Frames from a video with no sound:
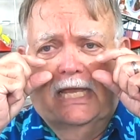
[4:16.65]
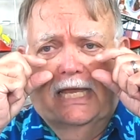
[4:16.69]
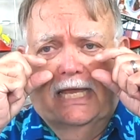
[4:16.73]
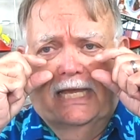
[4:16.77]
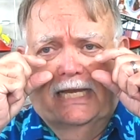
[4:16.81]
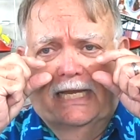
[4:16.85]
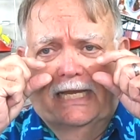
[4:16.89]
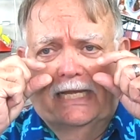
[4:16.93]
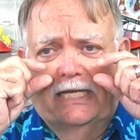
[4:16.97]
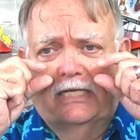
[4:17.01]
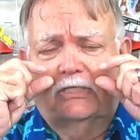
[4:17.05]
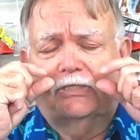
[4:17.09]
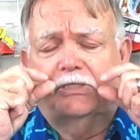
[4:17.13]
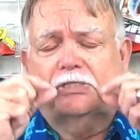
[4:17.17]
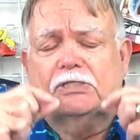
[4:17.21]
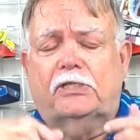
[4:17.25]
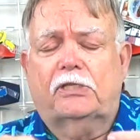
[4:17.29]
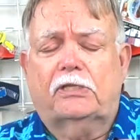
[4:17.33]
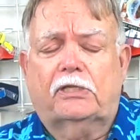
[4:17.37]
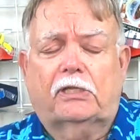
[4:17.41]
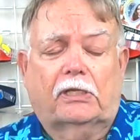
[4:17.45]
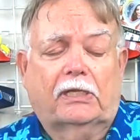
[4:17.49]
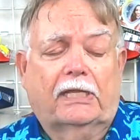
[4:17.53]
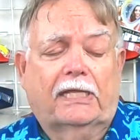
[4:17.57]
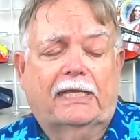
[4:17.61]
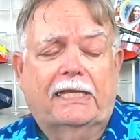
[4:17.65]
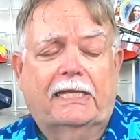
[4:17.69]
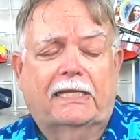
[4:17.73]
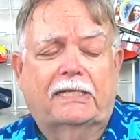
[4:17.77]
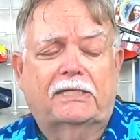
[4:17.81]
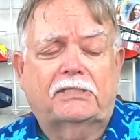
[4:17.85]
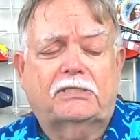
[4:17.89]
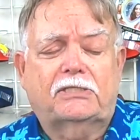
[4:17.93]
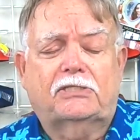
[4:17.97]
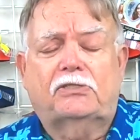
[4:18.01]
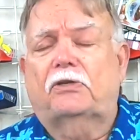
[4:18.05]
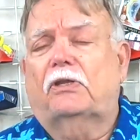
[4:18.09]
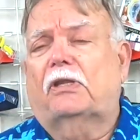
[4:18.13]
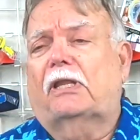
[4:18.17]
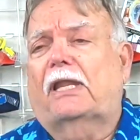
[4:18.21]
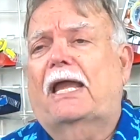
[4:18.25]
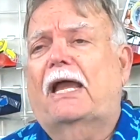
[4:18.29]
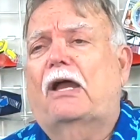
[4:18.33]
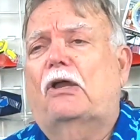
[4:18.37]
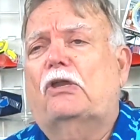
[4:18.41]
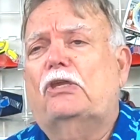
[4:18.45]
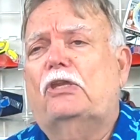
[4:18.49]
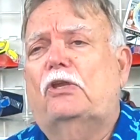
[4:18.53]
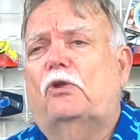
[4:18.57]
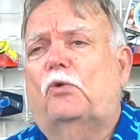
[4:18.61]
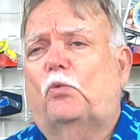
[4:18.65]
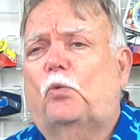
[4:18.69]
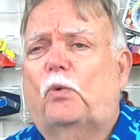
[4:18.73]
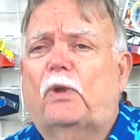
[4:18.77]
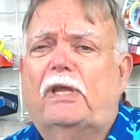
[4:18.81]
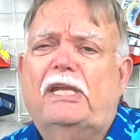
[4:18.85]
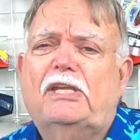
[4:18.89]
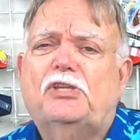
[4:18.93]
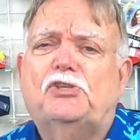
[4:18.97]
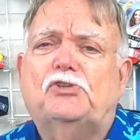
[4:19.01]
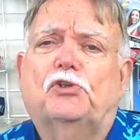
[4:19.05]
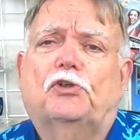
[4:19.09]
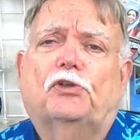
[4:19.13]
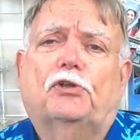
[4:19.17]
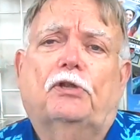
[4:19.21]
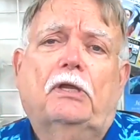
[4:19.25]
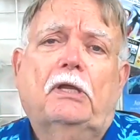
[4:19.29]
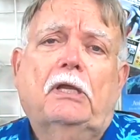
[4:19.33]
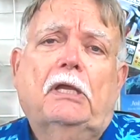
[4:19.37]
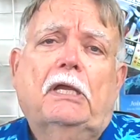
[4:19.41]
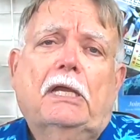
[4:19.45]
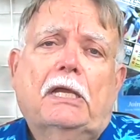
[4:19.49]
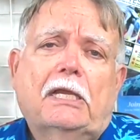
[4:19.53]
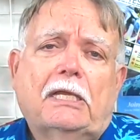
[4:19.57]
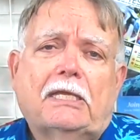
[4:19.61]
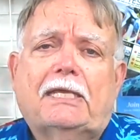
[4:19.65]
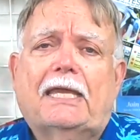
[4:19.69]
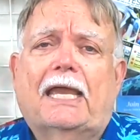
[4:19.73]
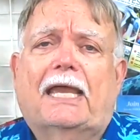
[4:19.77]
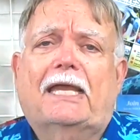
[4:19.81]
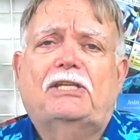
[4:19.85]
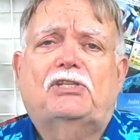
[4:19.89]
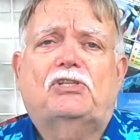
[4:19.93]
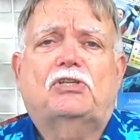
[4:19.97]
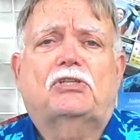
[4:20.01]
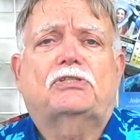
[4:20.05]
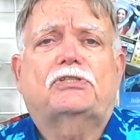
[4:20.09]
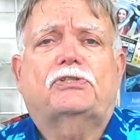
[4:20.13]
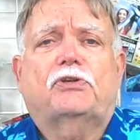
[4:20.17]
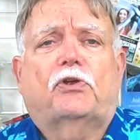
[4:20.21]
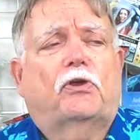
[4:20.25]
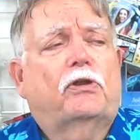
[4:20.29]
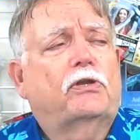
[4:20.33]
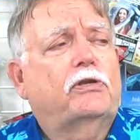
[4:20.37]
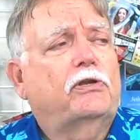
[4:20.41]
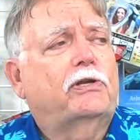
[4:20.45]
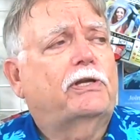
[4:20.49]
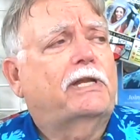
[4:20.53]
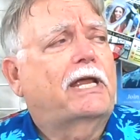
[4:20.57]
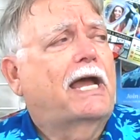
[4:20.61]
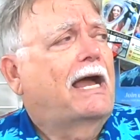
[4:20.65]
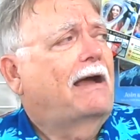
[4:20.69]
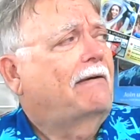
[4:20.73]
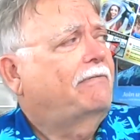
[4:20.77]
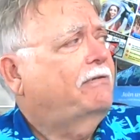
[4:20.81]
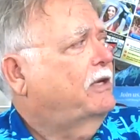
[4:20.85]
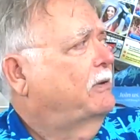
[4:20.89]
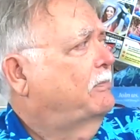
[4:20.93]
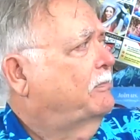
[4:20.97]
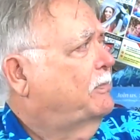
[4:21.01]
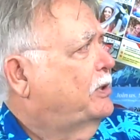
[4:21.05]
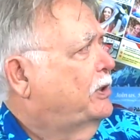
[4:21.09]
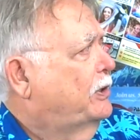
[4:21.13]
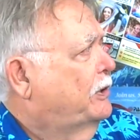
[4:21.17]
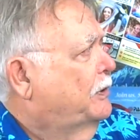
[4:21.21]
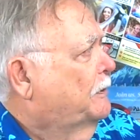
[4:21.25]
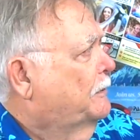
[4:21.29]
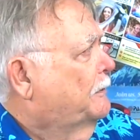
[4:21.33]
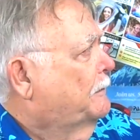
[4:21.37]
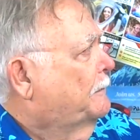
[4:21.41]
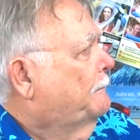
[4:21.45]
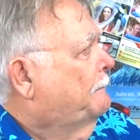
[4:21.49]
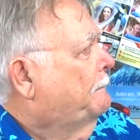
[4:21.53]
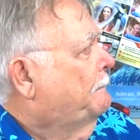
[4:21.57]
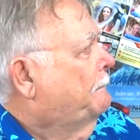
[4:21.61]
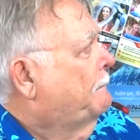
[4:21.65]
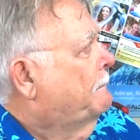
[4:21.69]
It adheres to the lens to allow you to read your gauges or your dive computer.